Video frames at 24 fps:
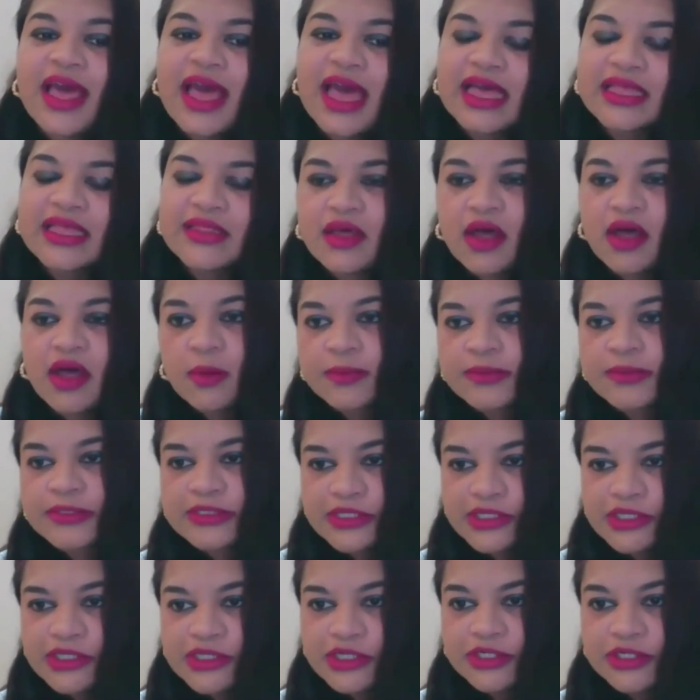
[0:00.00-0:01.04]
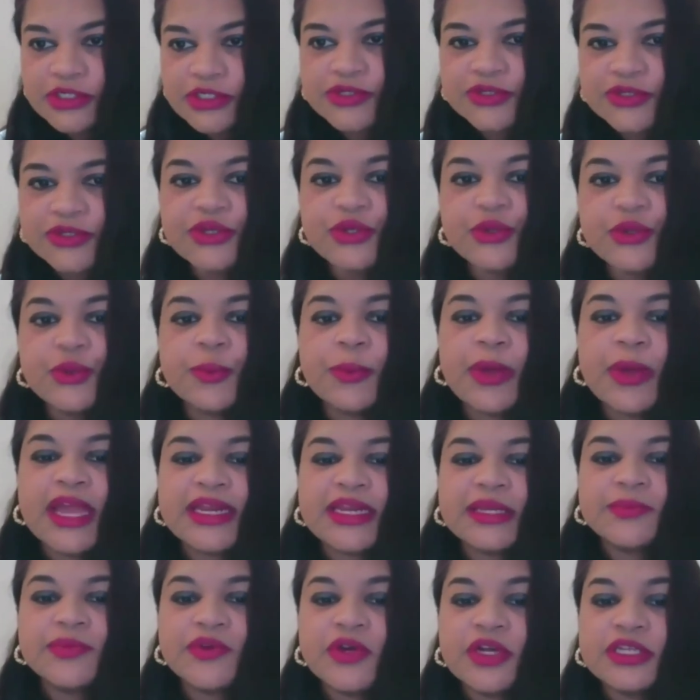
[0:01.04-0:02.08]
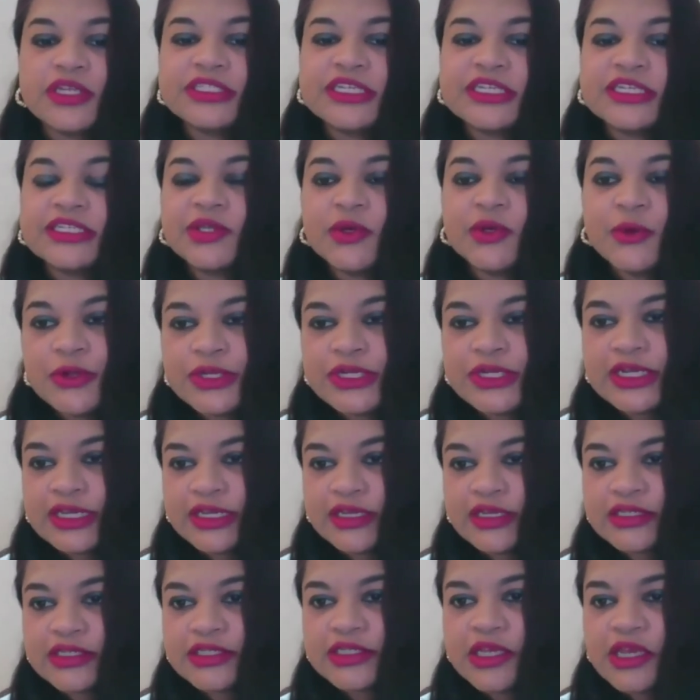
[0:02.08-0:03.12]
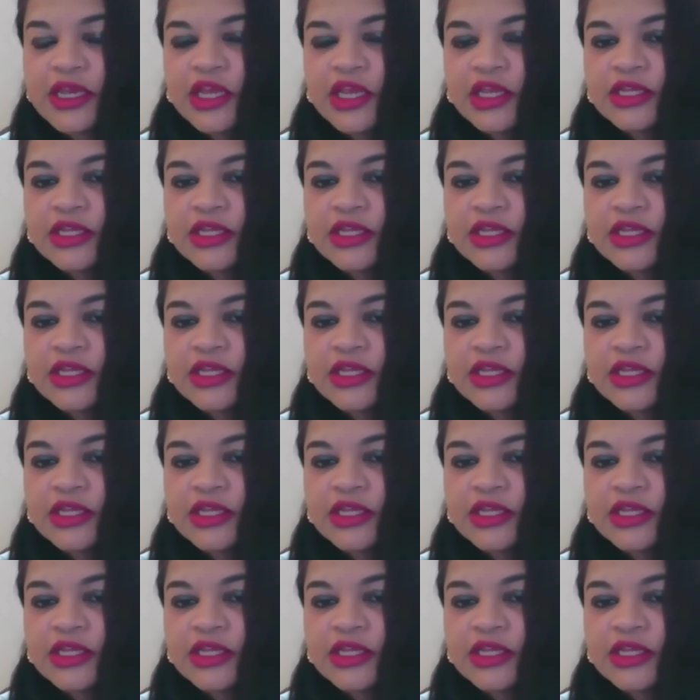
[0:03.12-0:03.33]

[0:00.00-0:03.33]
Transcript: and the opposition to new mining projects could lead